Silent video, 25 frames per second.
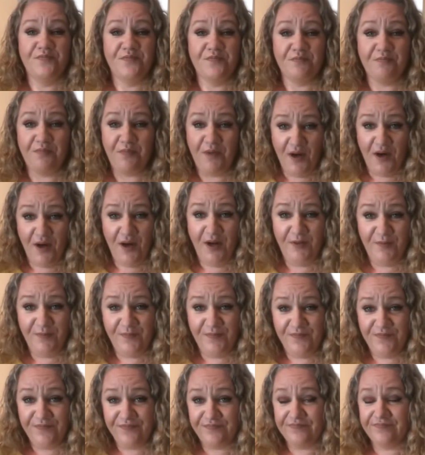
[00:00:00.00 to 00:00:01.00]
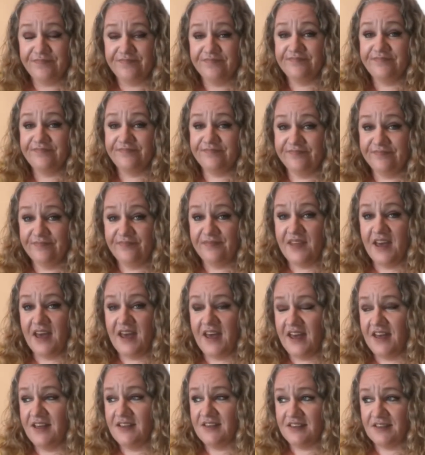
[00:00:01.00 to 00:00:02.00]
But that
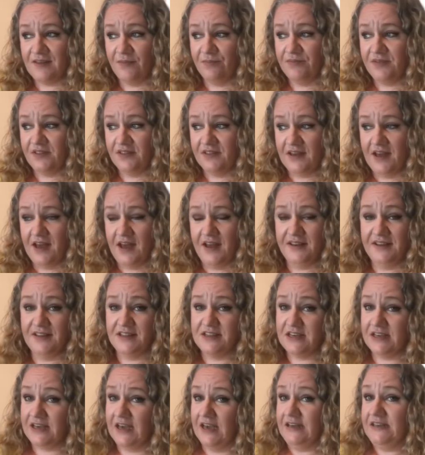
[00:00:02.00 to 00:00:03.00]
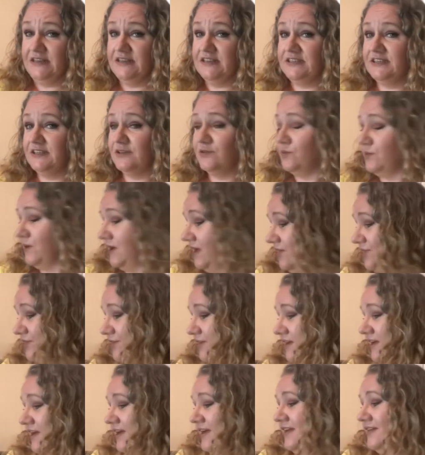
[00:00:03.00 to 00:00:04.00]
is something that I need to kind of deal with.
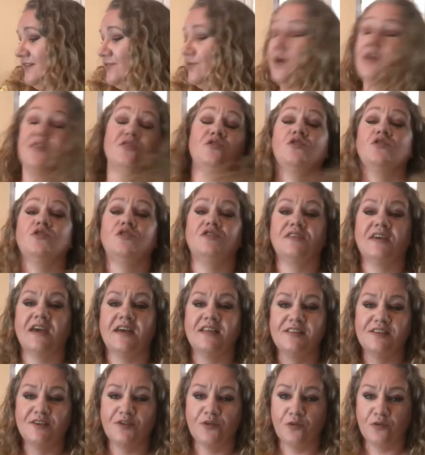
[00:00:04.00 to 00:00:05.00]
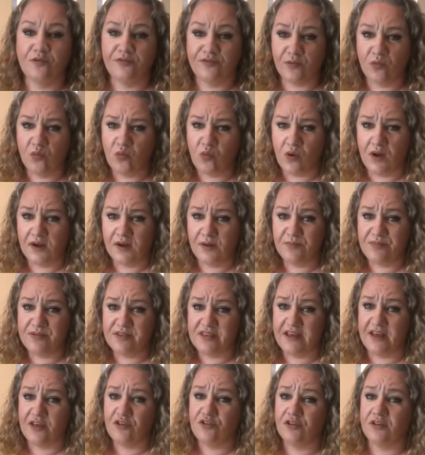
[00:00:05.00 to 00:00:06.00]
So I do tend to go from one
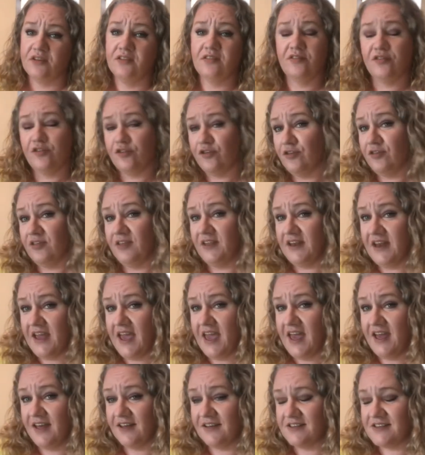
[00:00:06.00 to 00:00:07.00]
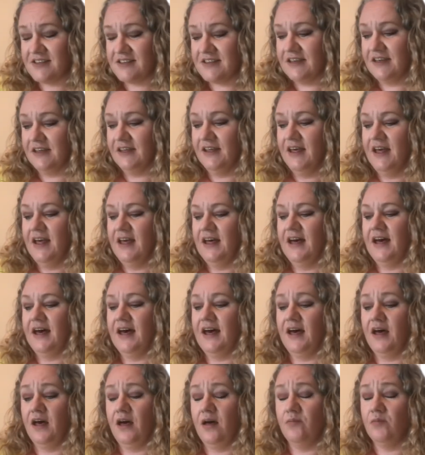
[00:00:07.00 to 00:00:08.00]
obsession to the next.
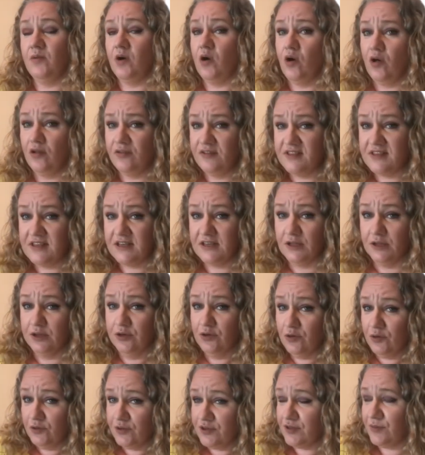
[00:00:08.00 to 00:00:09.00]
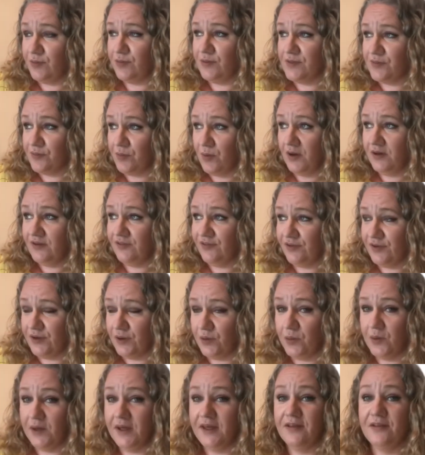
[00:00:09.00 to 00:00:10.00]
Holiday clothes was one for a
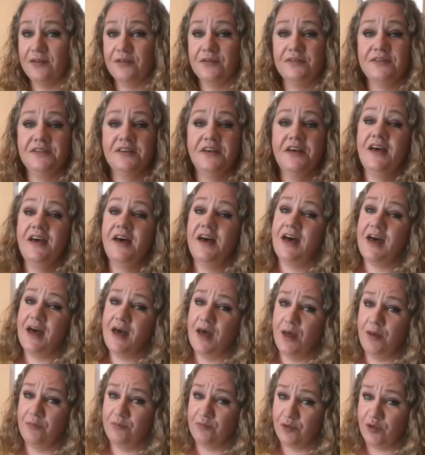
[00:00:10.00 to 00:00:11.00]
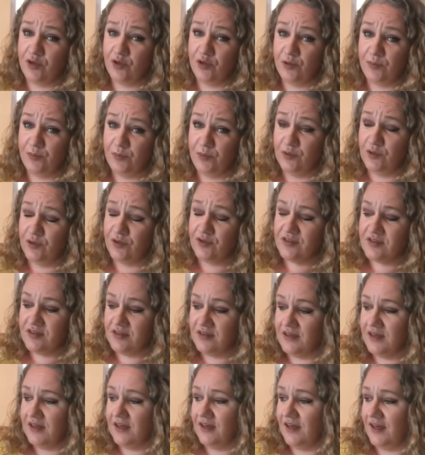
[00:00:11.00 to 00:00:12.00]
while. Cookbooks,
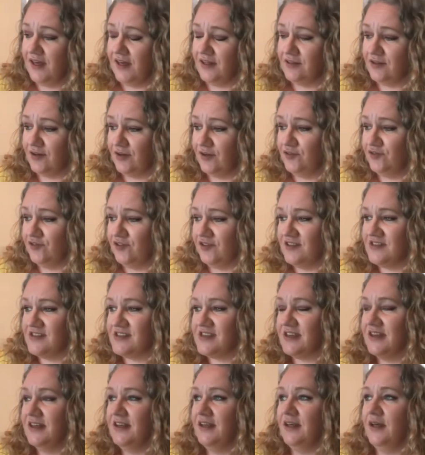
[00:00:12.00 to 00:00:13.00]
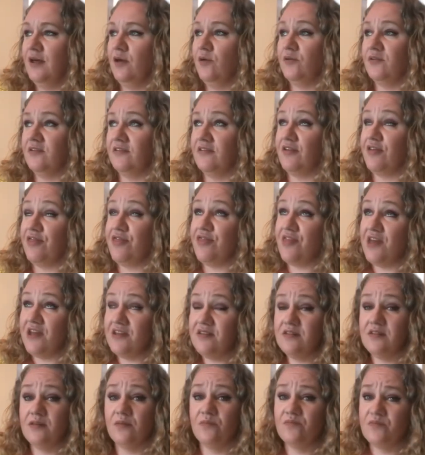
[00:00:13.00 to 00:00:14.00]
I had hundreds. Well, I
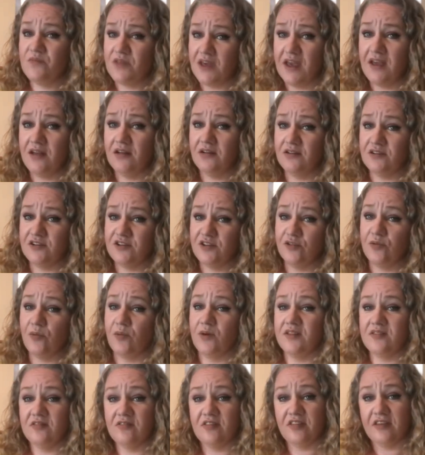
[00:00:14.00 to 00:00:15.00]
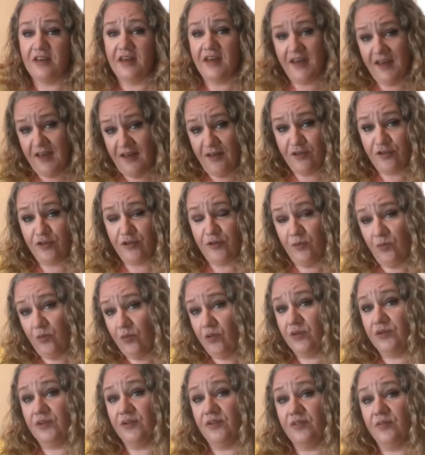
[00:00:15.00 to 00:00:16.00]
thinned them down to the ones that I actually
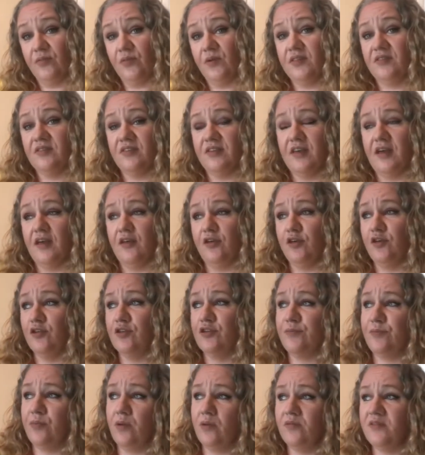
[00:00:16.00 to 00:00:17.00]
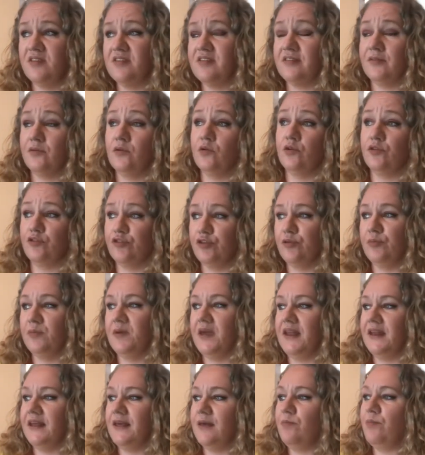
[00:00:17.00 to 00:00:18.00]
want and the ones that I use. Probably still got too
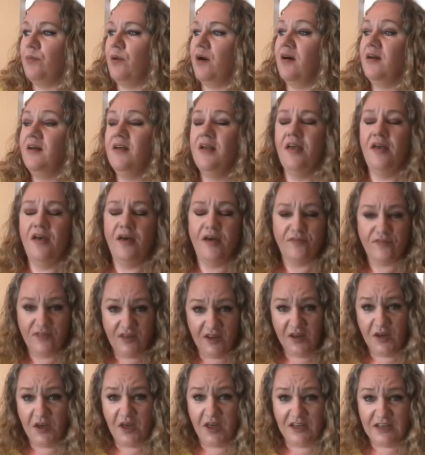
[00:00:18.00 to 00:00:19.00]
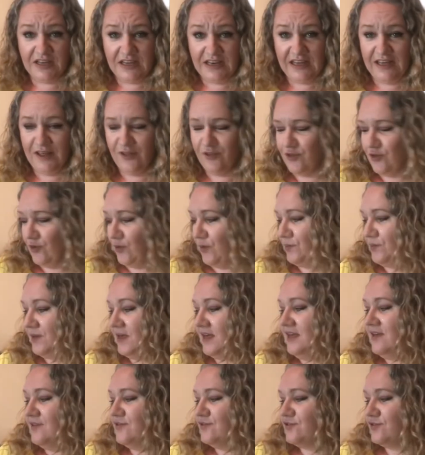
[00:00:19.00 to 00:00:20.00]
many, but I've done a great job.
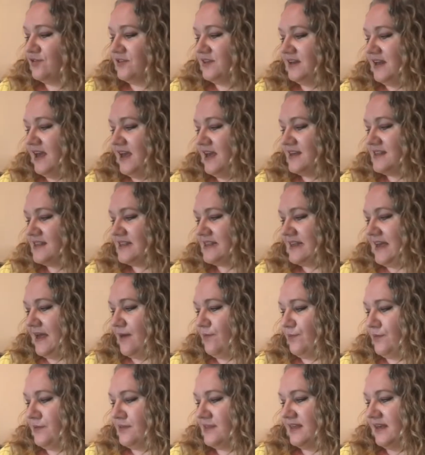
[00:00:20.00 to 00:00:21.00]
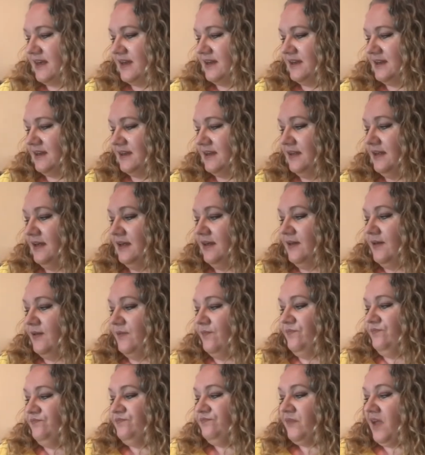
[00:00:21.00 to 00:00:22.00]
So the next step is kind of,
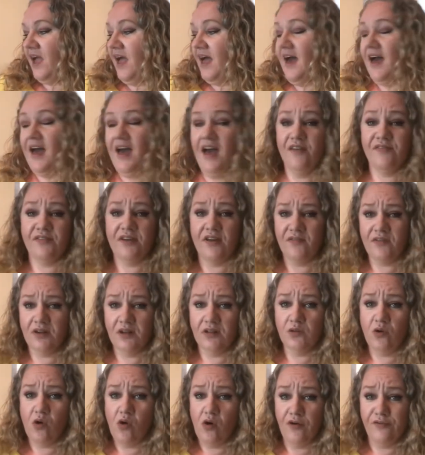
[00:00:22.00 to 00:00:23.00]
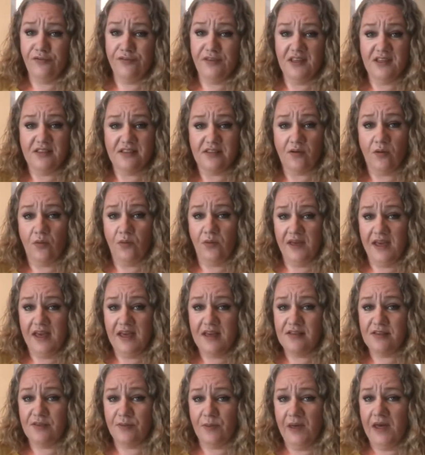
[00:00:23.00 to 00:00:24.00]
I have given a lot of these away
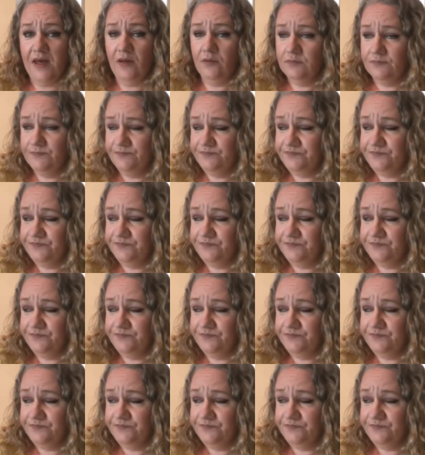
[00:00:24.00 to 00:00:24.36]
as well.